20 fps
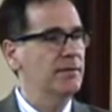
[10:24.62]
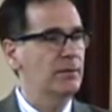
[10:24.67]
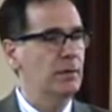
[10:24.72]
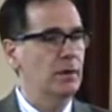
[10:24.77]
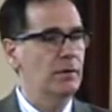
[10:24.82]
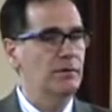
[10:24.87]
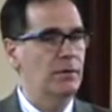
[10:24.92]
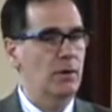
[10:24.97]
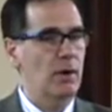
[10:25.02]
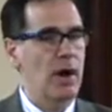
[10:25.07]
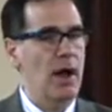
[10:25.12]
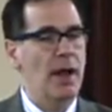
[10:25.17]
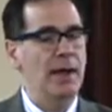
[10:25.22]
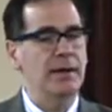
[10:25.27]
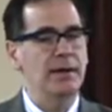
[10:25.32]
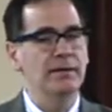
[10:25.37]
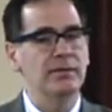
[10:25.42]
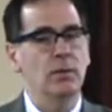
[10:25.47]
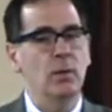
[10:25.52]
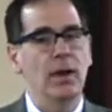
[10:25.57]
for a
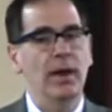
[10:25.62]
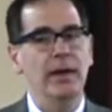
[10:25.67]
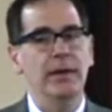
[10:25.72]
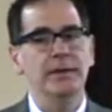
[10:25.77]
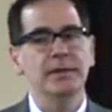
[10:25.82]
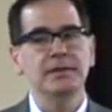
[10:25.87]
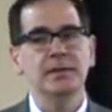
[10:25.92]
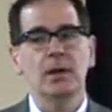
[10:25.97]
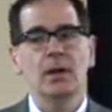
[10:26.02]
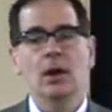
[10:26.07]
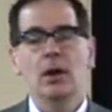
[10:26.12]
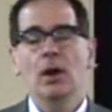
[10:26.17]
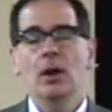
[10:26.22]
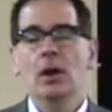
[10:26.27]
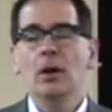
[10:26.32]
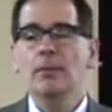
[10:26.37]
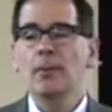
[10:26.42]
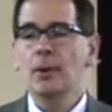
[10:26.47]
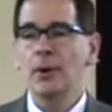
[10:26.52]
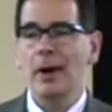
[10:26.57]
variety of ways.
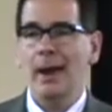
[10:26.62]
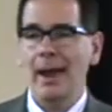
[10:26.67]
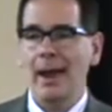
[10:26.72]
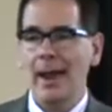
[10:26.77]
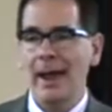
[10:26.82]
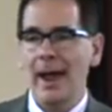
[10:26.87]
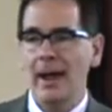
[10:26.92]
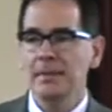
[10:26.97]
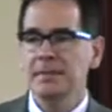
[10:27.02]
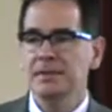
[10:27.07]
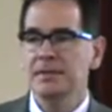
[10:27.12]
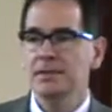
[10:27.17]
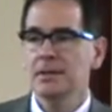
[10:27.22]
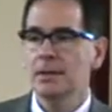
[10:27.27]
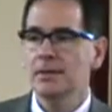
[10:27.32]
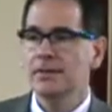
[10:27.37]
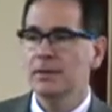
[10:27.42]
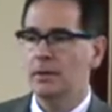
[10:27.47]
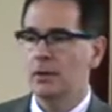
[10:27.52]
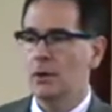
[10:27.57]
Perhaps
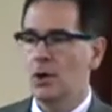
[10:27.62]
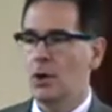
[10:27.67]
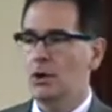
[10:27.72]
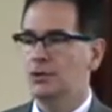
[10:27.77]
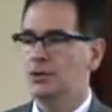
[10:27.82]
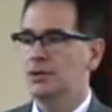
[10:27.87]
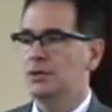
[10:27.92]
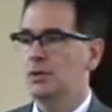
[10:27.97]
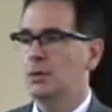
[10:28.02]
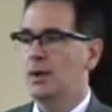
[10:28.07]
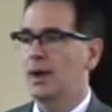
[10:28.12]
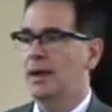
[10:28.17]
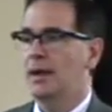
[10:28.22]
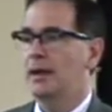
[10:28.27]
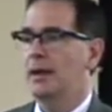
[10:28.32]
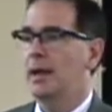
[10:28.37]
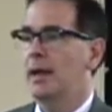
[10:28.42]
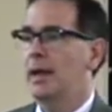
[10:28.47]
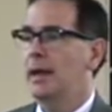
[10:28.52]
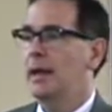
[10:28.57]
the largest
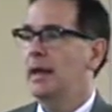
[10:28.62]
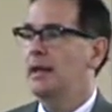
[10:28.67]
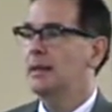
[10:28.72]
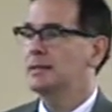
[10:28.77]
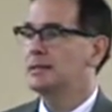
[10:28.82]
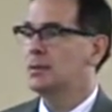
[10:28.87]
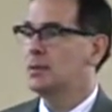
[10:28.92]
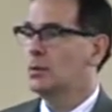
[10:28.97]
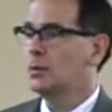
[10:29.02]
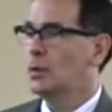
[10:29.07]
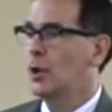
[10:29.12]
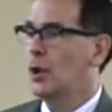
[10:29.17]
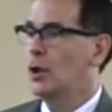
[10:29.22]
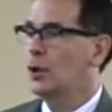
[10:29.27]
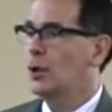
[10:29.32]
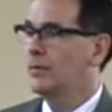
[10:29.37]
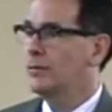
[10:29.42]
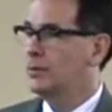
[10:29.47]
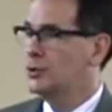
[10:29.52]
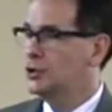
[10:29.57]
way is the
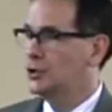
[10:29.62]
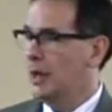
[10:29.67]
role of the